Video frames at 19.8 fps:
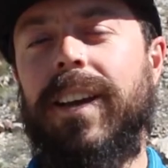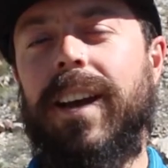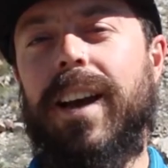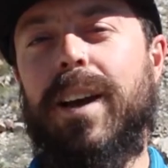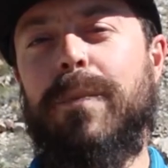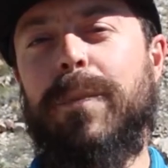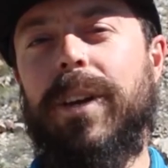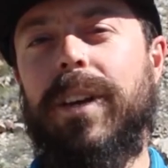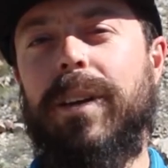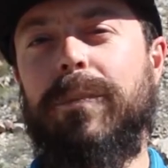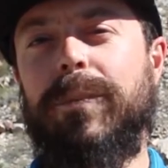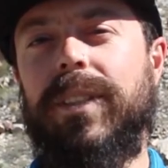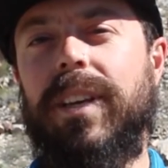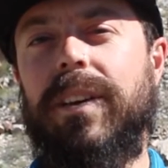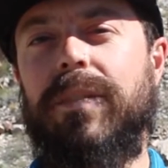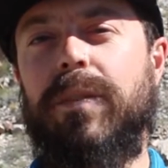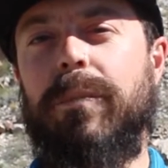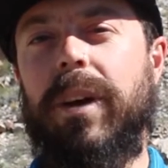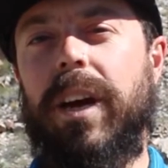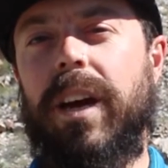Hi, my name is
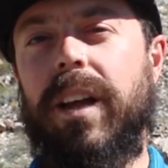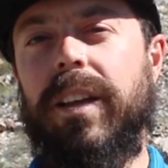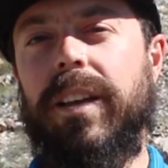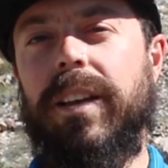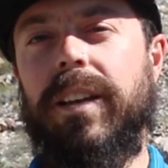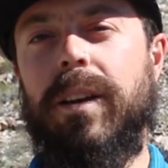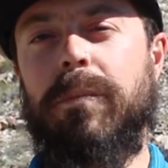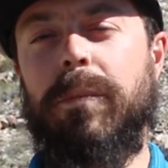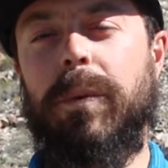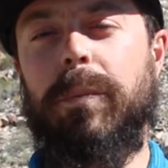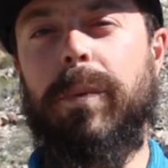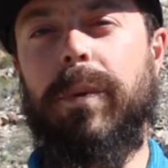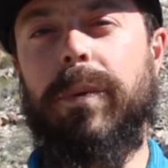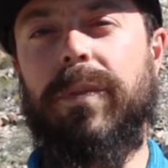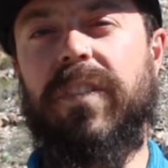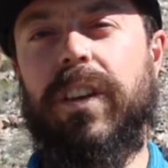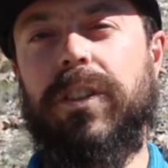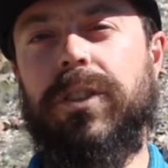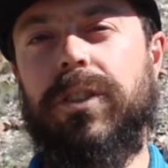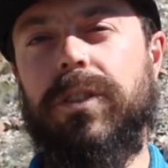Devon Balet. I'm a
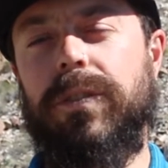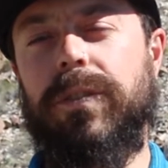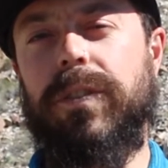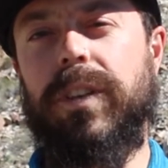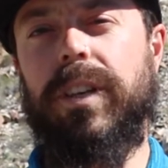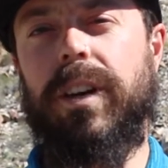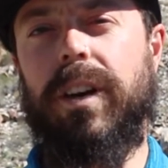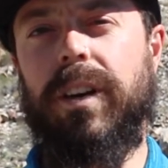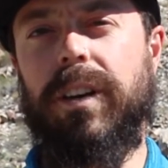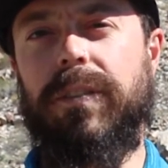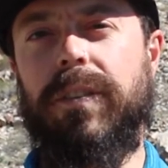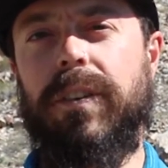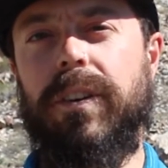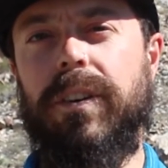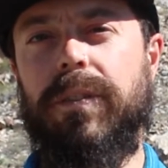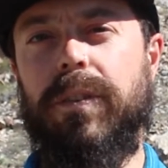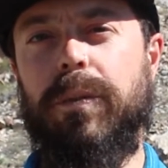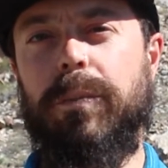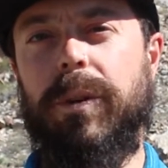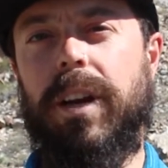professional
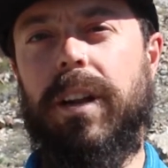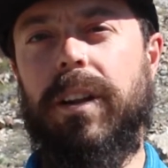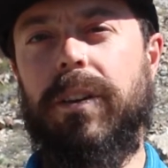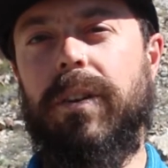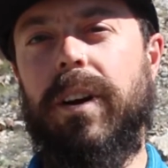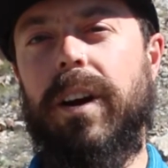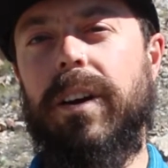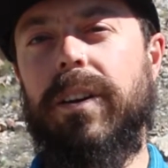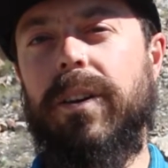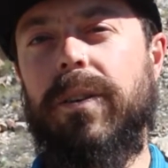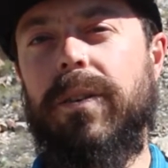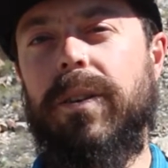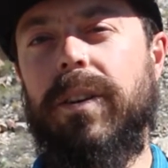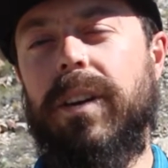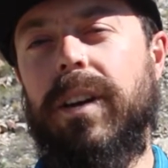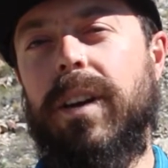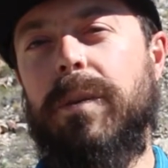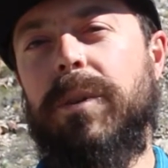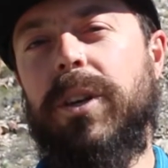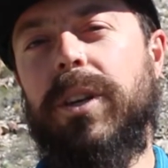photographer from Colorado.
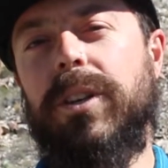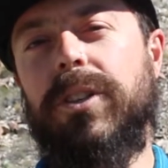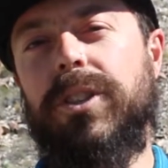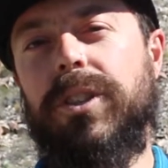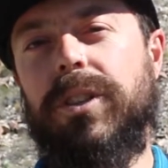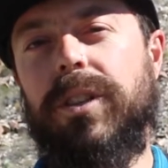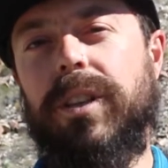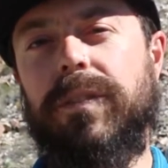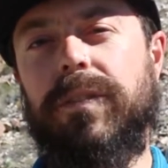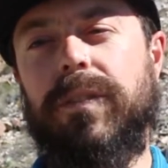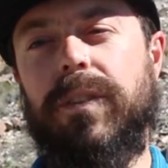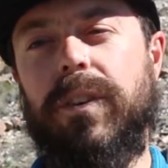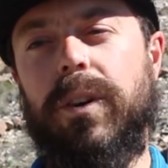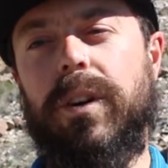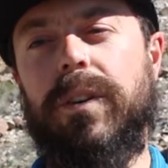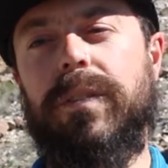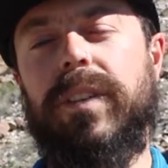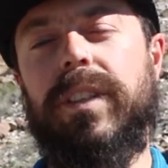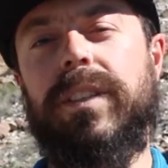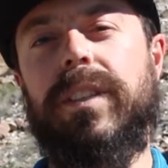I'm here shooting
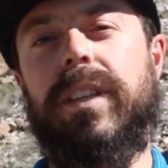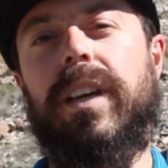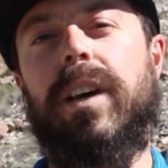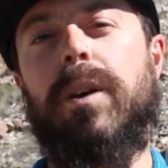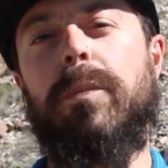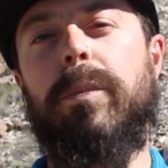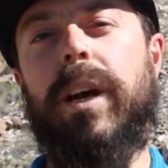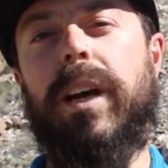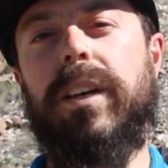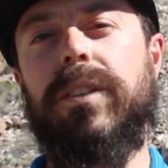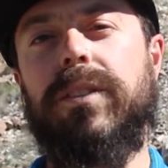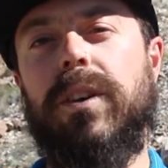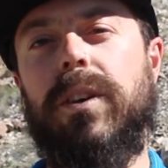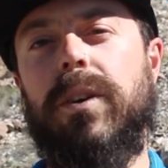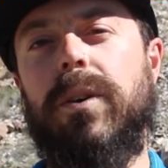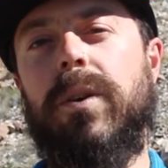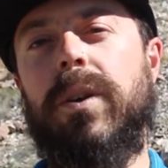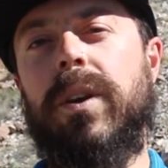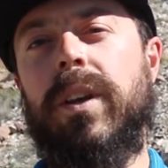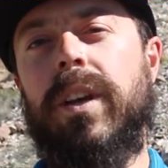for Visit El
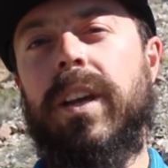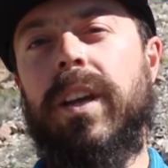Paso